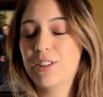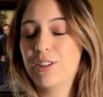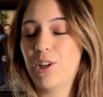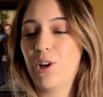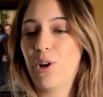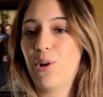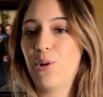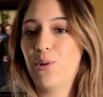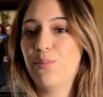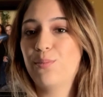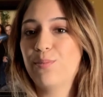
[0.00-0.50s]

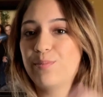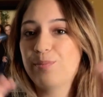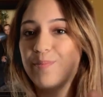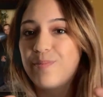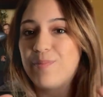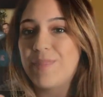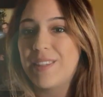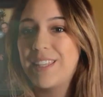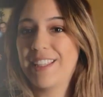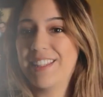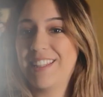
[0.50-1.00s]
So
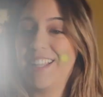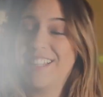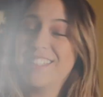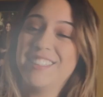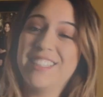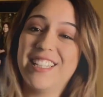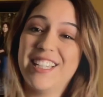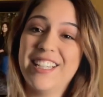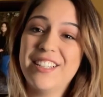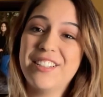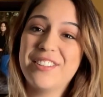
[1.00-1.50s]

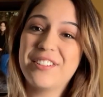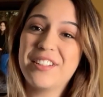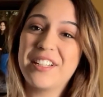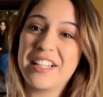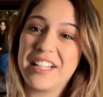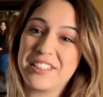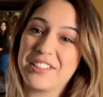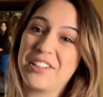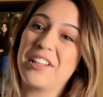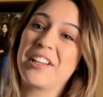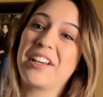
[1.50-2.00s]
that's it.
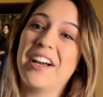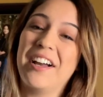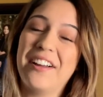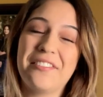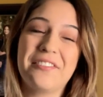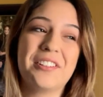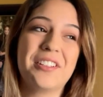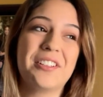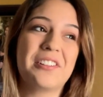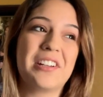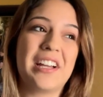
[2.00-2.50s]
That's all I
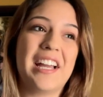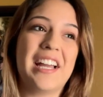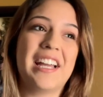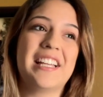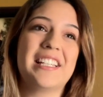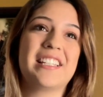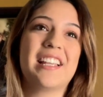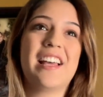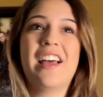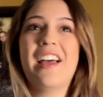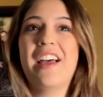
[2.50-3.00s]
got for you
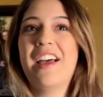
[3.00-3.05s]
guys.